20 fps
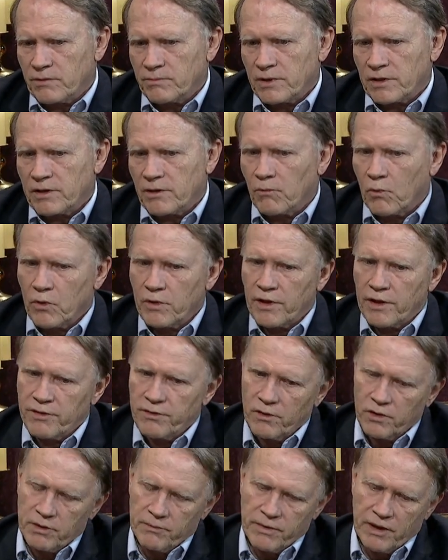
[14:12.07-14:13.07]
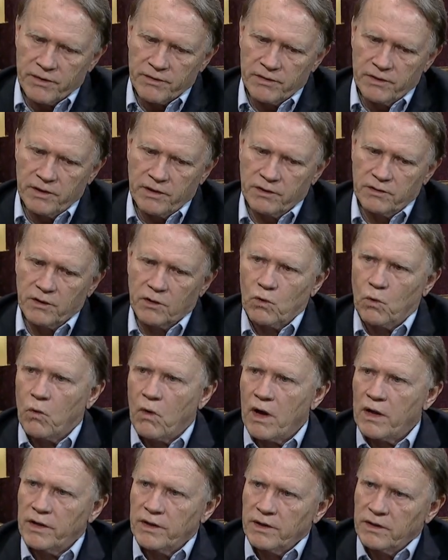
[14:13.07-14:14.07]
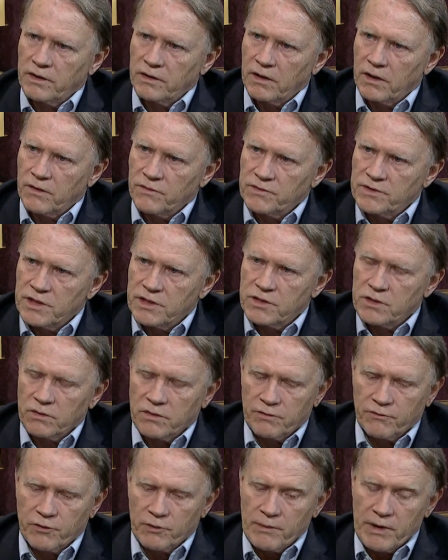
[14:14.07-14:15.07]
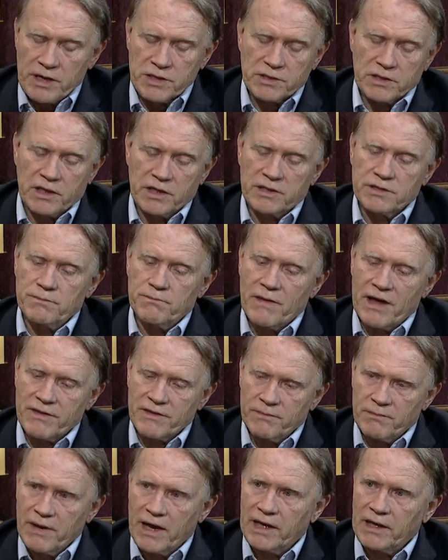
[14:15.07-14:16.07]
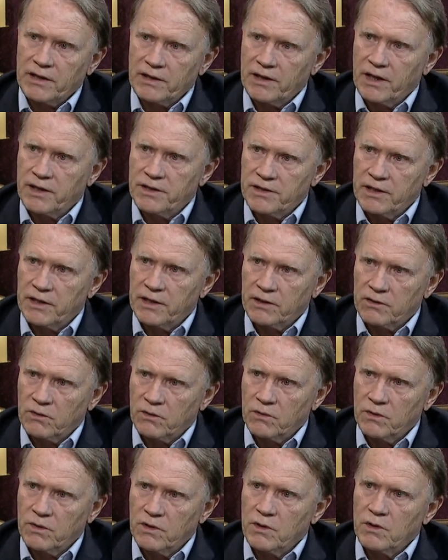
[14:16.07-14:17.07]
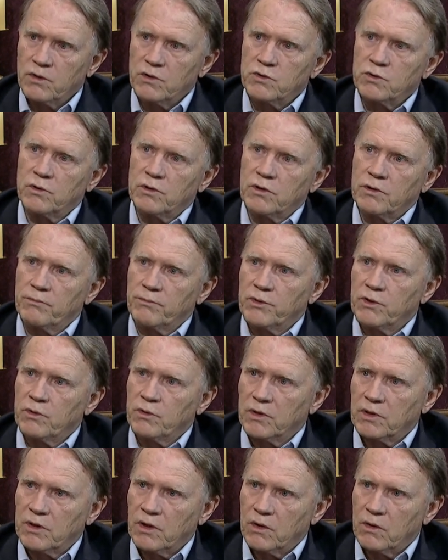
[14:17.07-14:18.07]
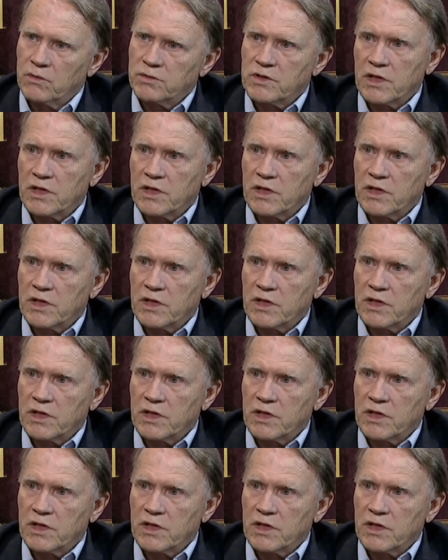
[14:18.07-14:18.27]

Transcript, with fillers: but the more they thought about the quantity of digital information, it's mathematically identical to a computer code.